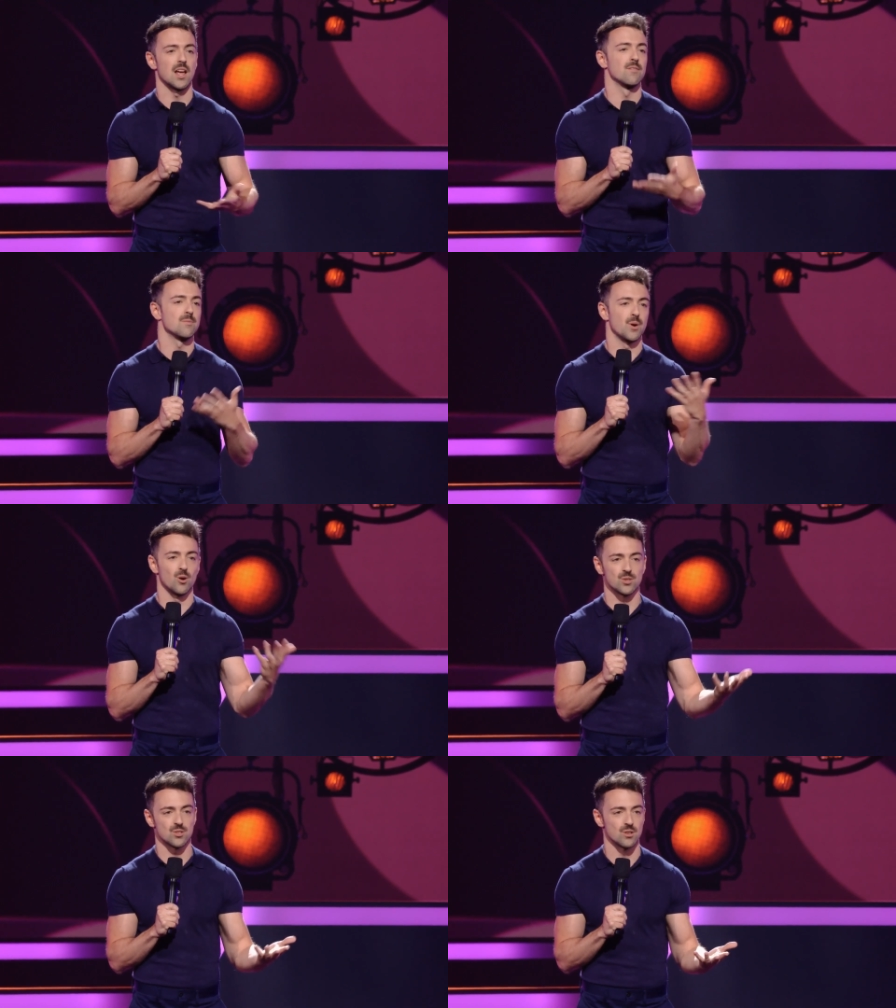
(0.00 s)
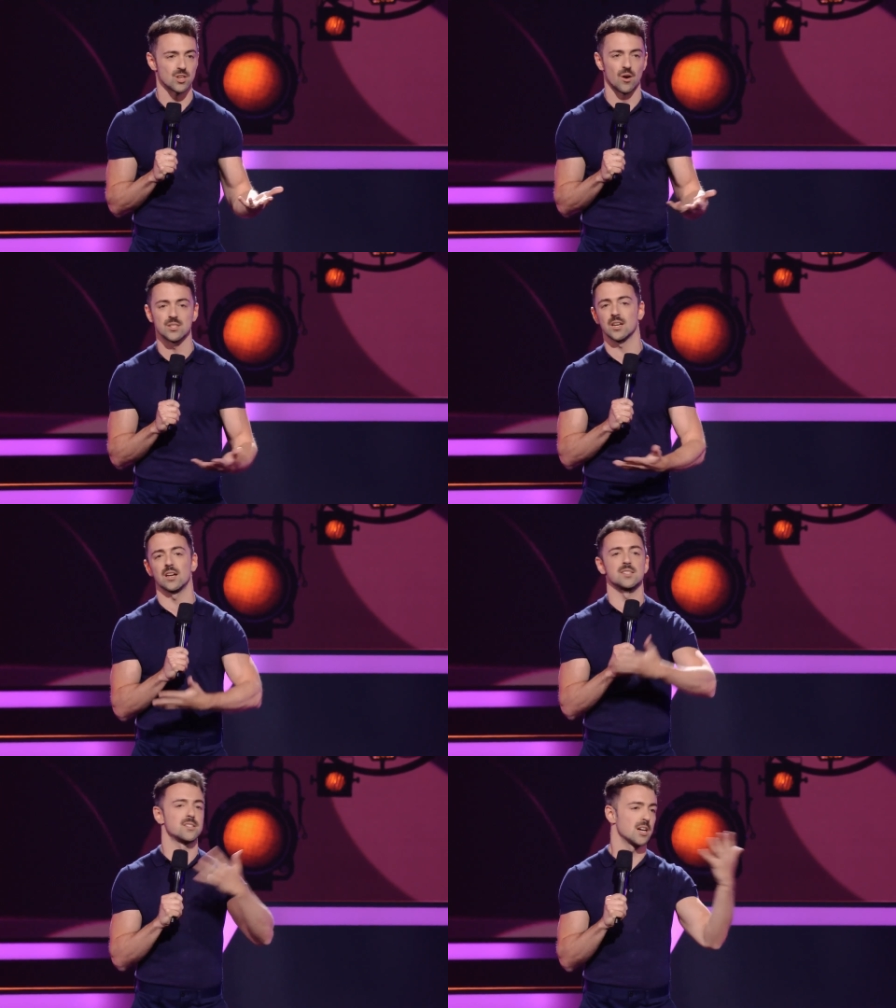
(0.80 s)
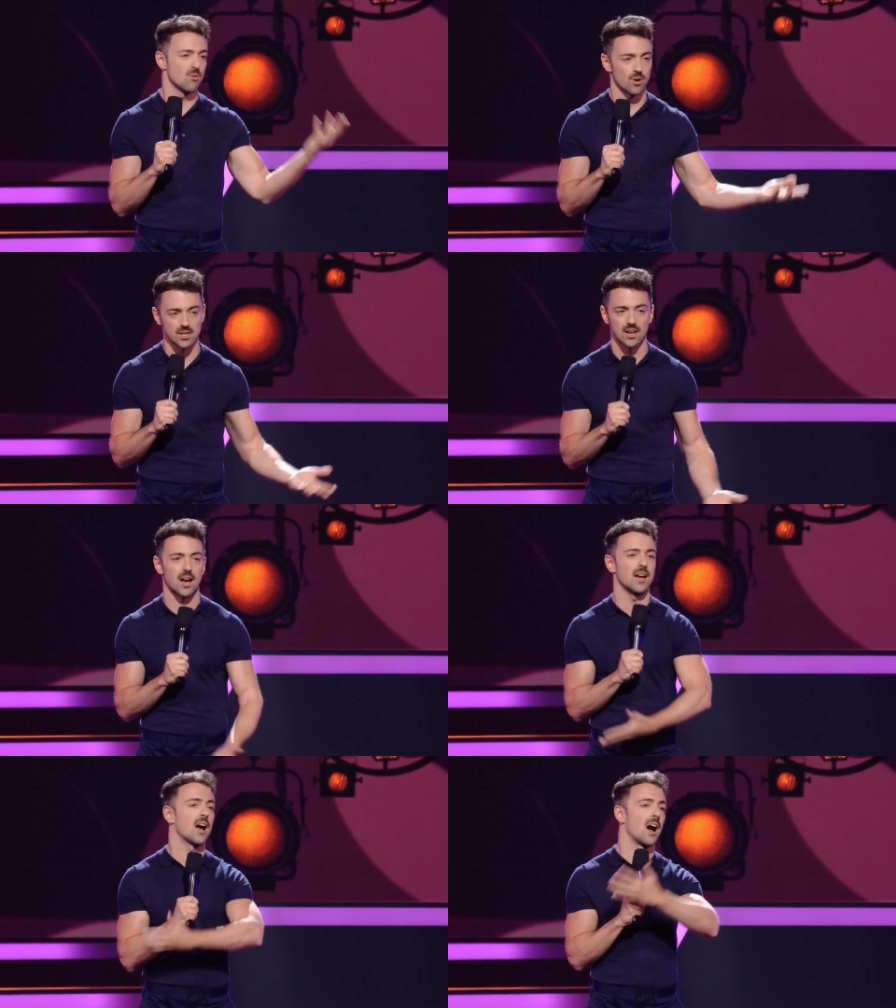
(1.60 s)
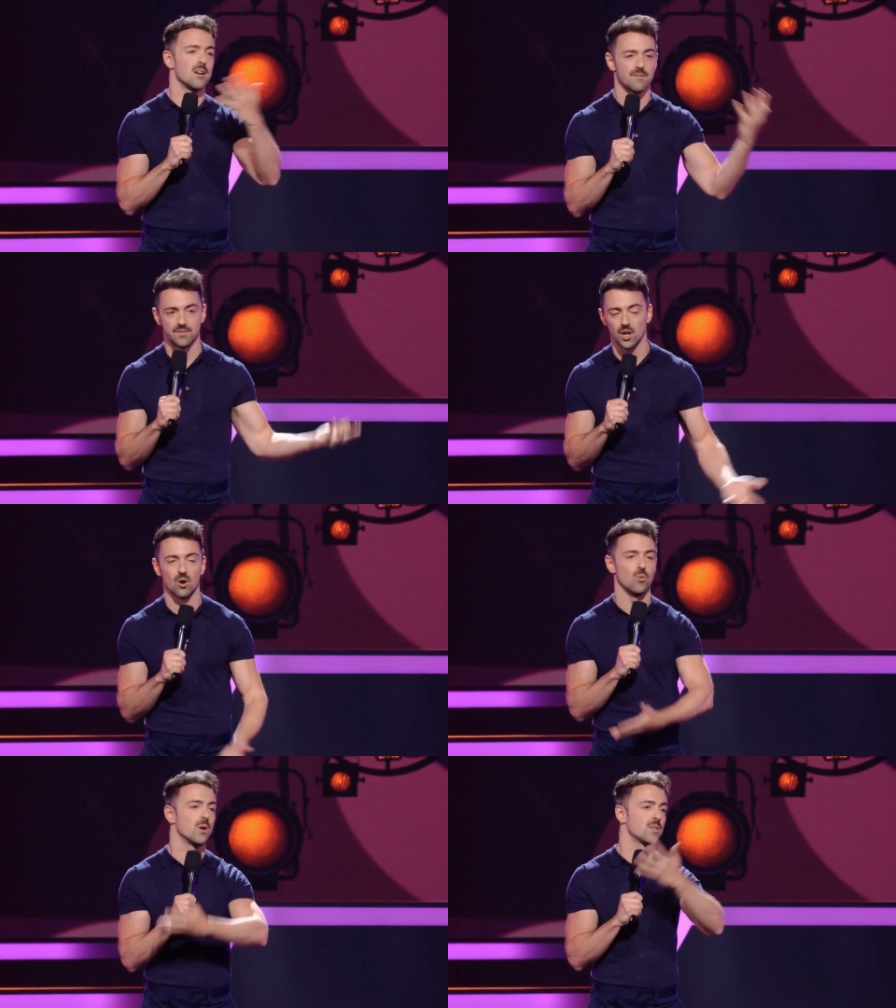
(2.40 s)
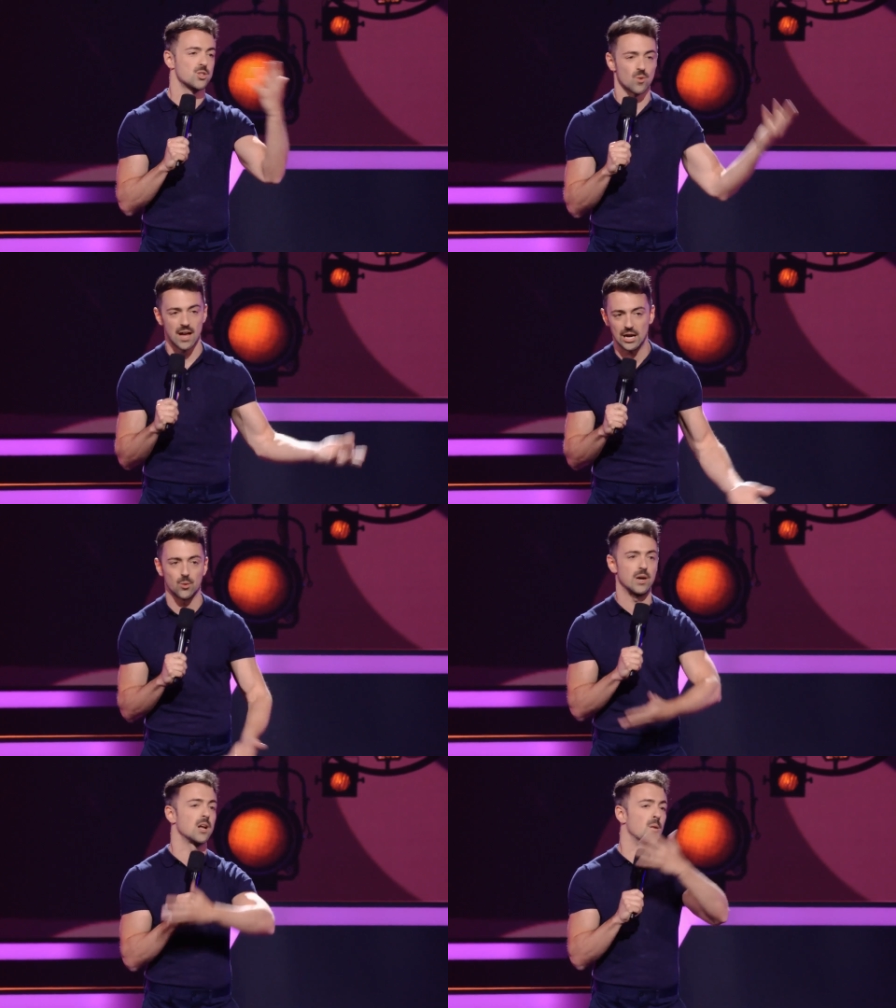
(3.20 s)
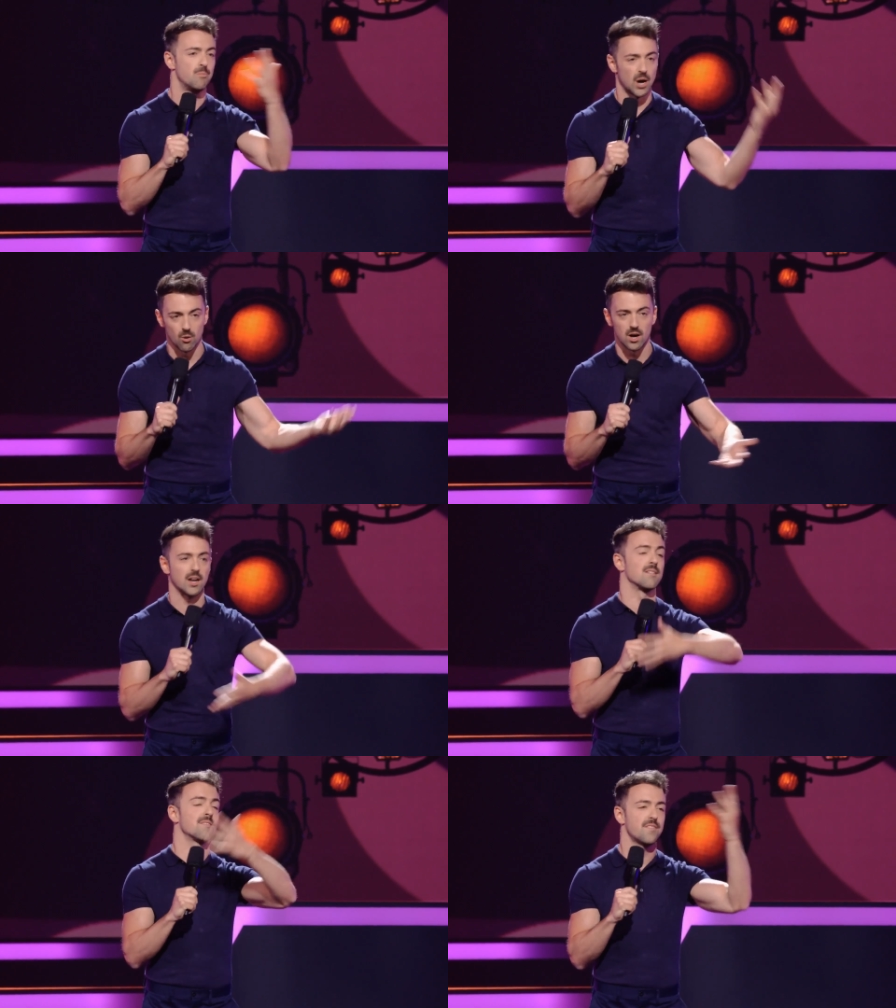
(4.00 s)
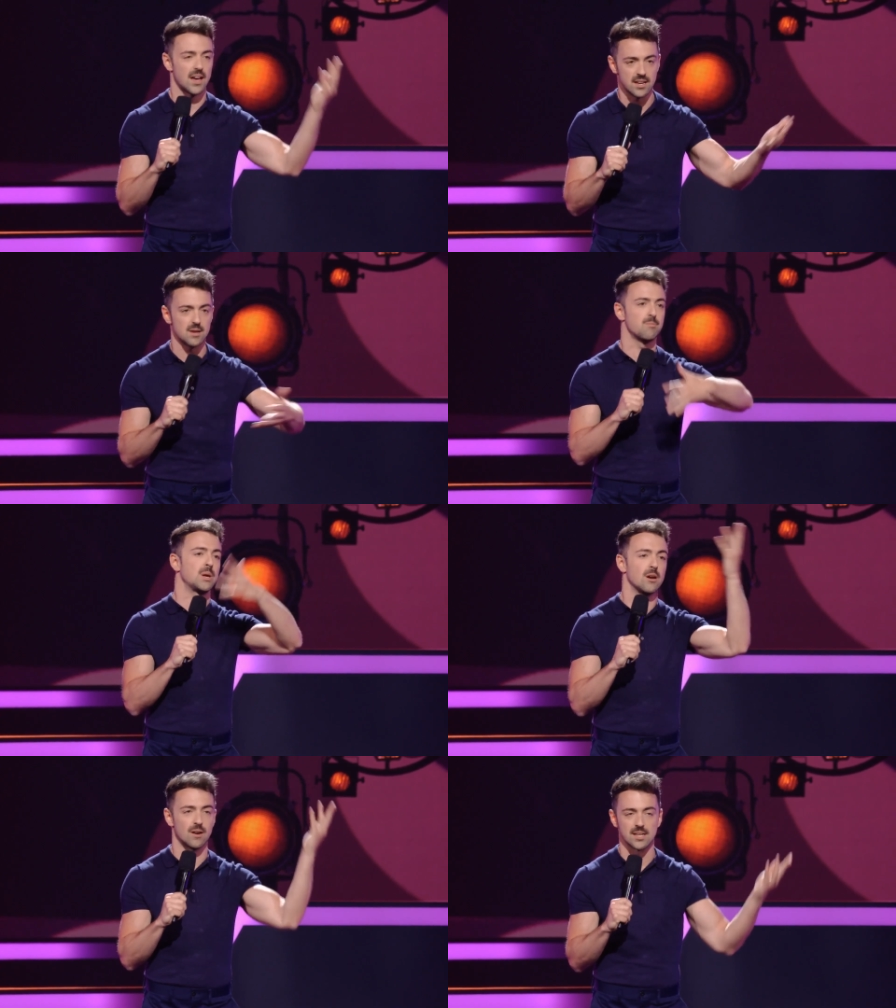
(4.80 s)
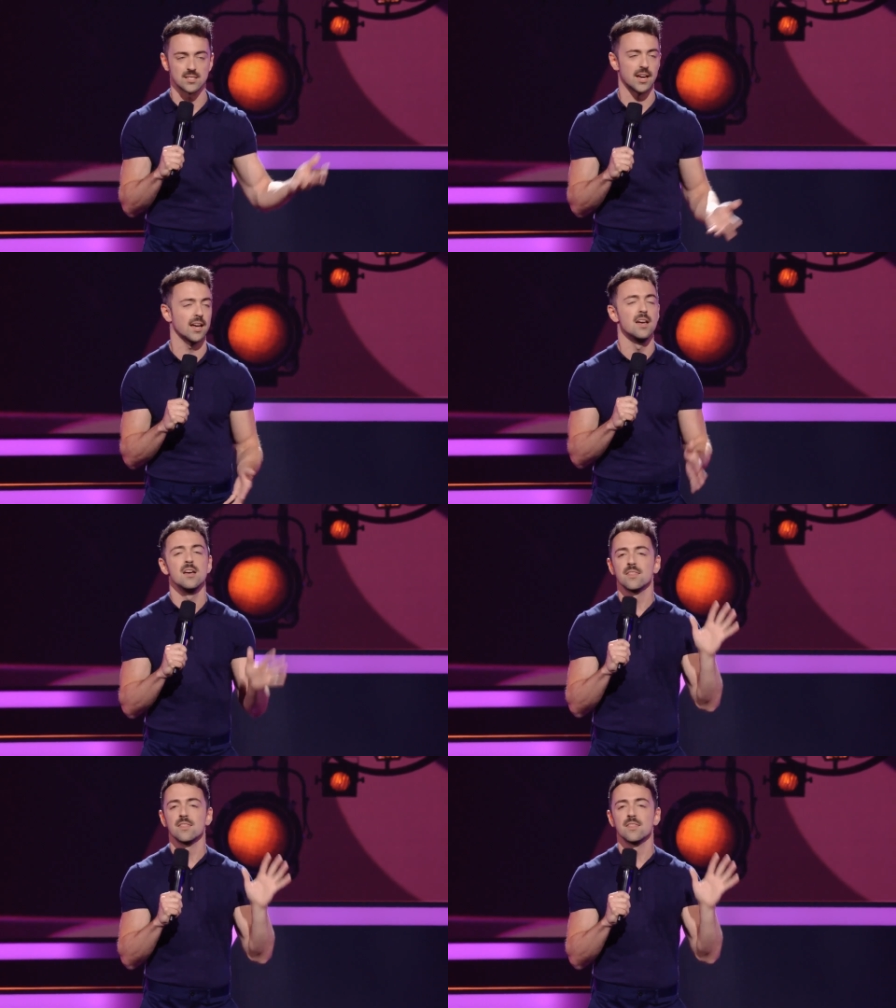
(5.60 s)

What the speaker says: Every poster is always like a steroided guy on a float with a drag queen, a boa, confetti, beer, and it's like,